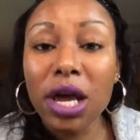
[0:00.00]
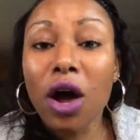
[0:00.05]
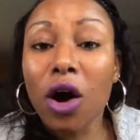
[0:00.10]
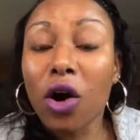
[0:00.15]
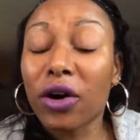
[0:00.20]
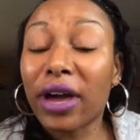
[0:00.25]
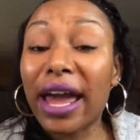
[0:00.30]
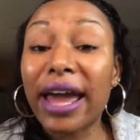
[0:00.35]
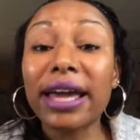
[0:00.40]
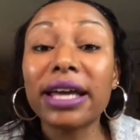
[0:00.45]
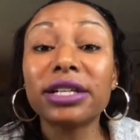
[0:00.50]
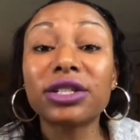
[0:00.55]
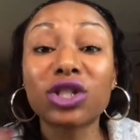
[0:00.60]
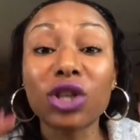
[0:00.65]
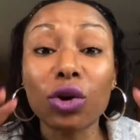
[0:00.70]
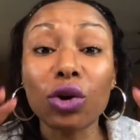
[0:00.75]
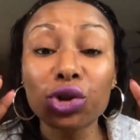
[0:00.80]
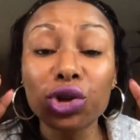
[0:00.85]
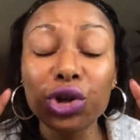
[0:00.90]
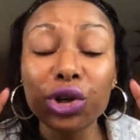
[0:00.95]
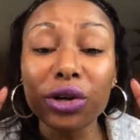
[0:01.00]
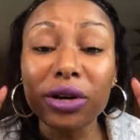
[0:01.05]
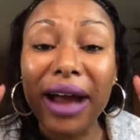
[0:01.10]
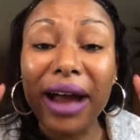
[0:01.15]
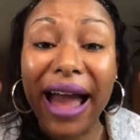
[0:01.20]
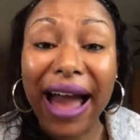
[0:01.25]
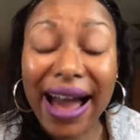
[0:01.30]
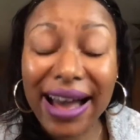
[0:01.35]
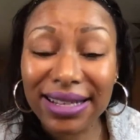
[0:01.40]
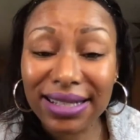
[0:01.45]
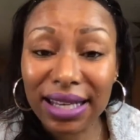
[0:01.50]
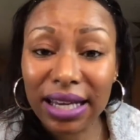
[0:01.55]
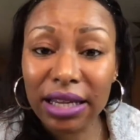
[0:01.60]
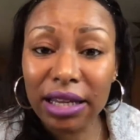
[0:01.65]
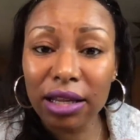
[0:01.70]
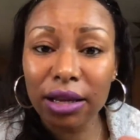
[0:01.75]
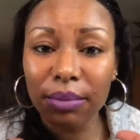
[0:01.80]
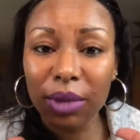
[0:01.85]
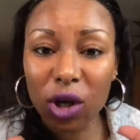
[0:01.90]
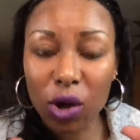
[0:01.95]
Okay, so you're asking
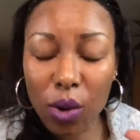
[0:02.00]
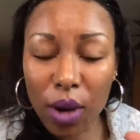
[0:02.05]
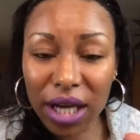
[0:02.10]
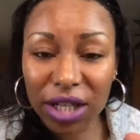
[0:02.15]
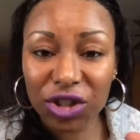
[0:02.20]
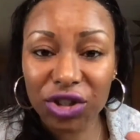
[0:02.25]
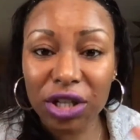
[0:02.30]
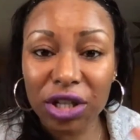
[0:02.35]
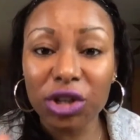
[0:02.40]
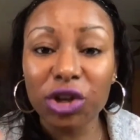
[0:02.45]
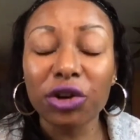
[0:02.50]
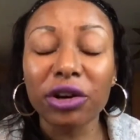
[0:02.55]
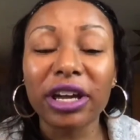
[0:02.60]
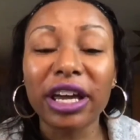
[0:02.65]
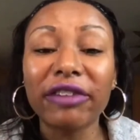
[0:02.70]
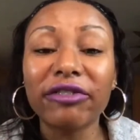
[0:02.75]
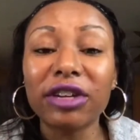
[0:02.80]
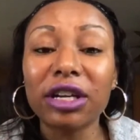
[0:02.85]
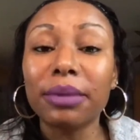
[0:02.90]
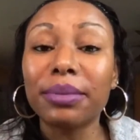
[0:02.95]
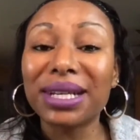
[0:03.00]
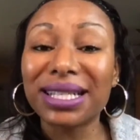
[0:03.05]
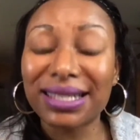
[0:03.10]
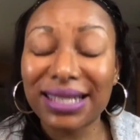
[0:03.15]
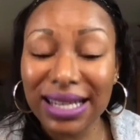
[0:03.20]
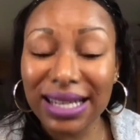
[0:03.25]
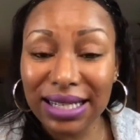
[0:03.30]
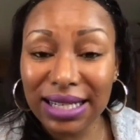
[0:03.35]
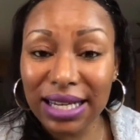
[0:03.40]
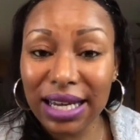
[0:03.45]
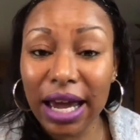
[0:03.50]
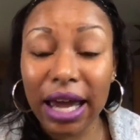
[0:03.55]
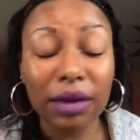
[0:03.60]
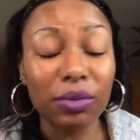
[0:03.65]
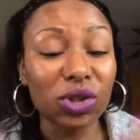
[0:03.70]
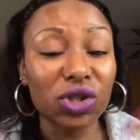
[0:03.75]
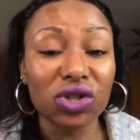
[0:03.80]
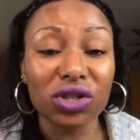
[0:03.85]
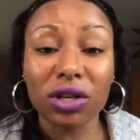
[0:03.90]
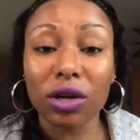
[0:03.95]
them a question, you're giving them a CTA,
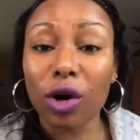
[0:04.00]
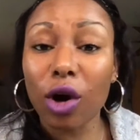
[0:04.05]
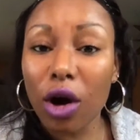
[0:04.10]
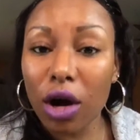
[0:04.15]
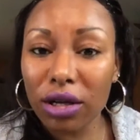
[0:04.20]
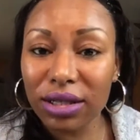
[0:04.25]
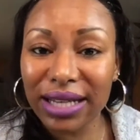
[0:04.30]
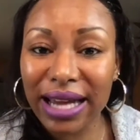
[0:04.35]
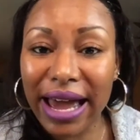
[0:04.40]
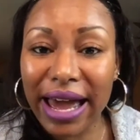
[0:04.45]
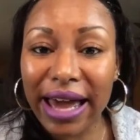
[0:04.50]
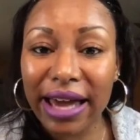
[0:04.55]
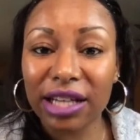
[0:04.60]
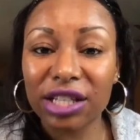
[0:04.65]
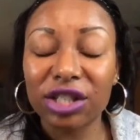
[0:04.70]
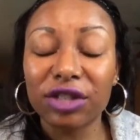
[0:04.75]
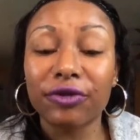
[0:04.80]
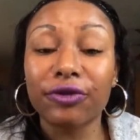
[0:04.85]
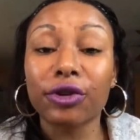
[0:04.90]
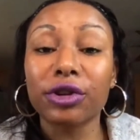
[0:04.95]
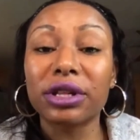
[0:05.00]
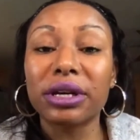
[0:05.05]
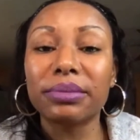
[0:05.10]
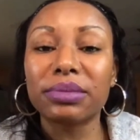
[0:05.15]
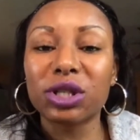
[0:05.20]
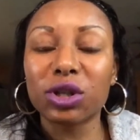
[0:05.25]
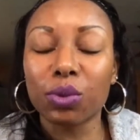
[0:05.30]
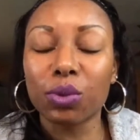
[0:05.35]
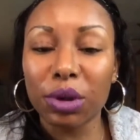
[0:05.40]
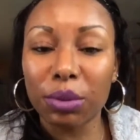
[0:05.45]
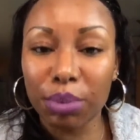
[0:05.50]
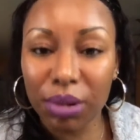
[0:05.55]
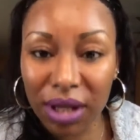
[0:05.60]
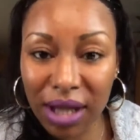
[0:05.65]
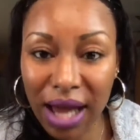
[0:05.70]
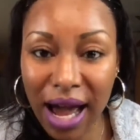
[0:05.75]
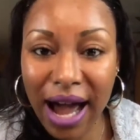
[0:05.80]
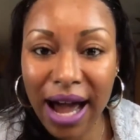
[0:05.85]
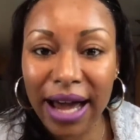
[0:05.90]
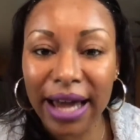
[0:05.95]
which is a call to action for them to
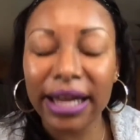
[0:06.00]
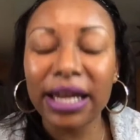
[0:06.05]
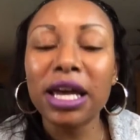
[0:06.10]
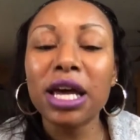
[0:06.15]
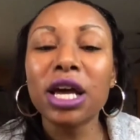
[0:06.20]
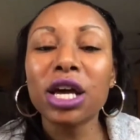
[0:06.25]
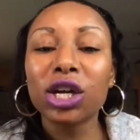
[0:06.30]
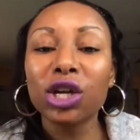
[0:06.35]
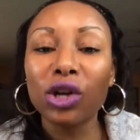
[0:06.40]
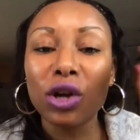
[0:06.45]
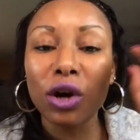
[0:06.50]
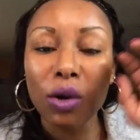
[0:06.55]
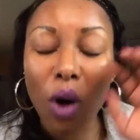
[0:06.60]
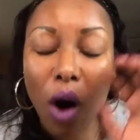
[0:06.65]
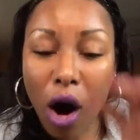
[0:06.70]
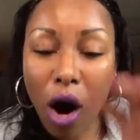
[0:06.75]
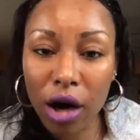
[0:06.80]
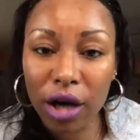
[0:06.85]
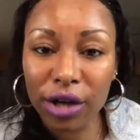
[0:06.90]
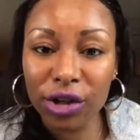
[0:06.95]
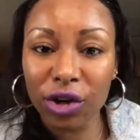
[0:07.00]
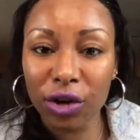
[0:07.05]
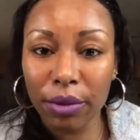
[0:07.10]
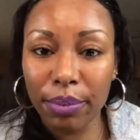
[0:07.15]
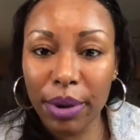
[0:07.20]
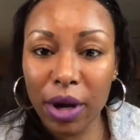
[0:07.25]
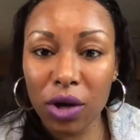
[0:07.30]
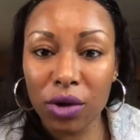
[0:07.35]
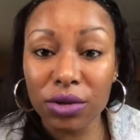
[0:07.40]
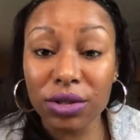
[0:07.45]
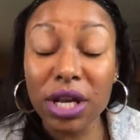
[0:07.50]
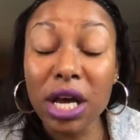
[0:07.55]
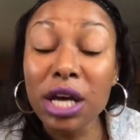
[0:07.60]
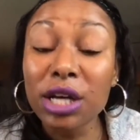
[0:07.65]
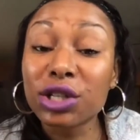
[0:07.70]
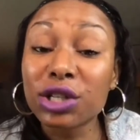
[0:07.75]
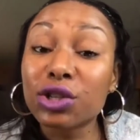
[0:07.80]
reply, on your post.